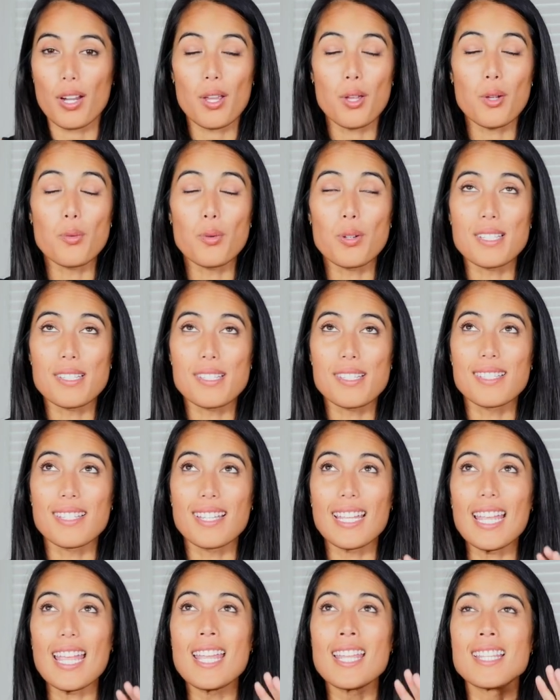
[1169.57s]
It was
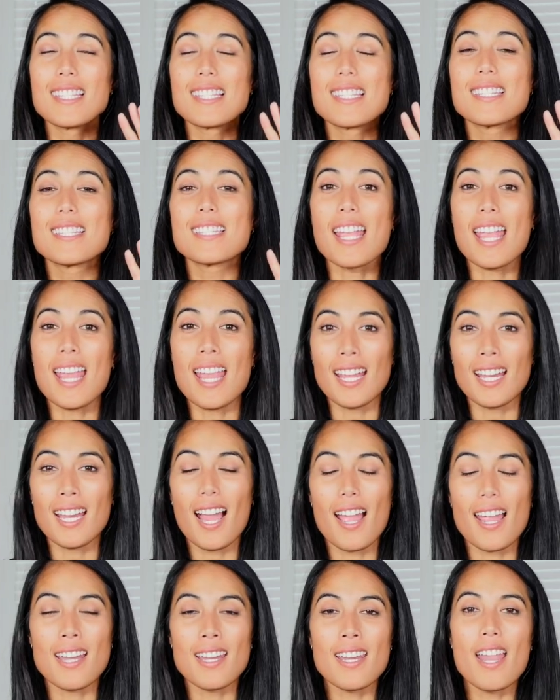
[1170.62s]
insane.
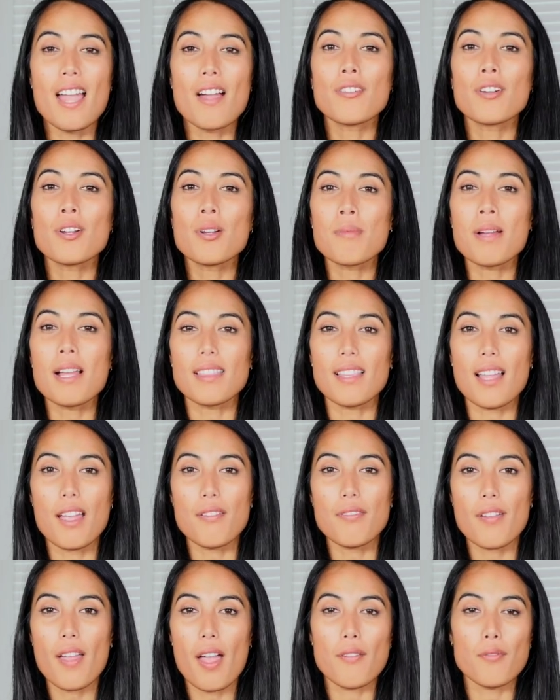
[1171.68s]
I never in my
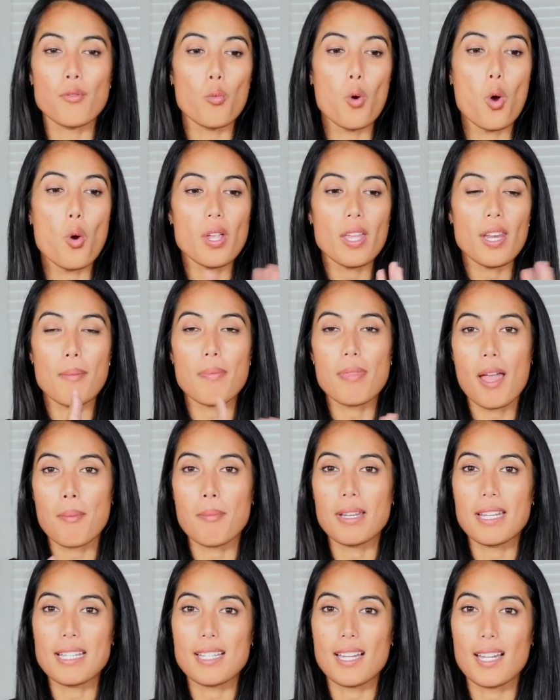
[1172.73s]
life have woken up that
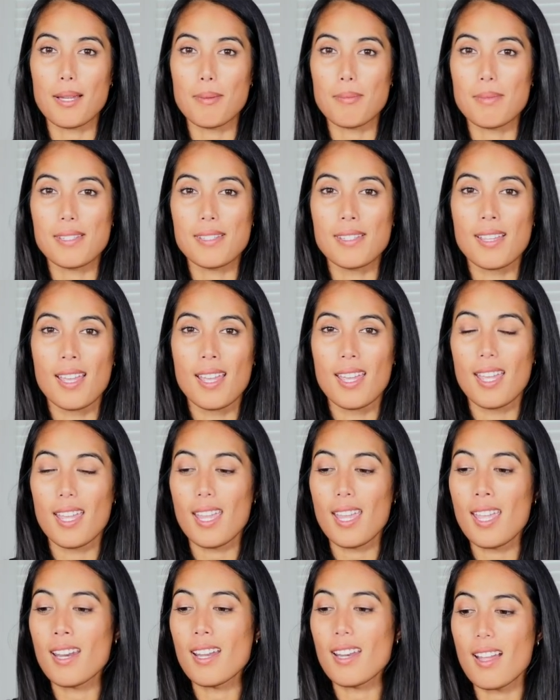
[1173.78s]
many times
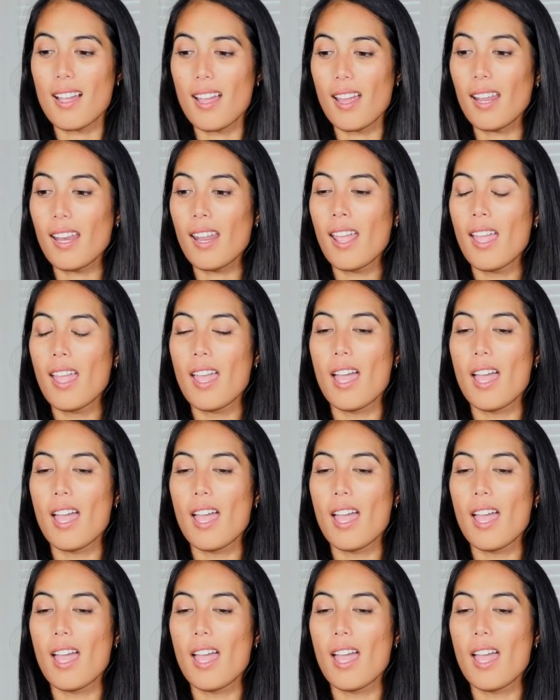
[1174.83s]
in a night.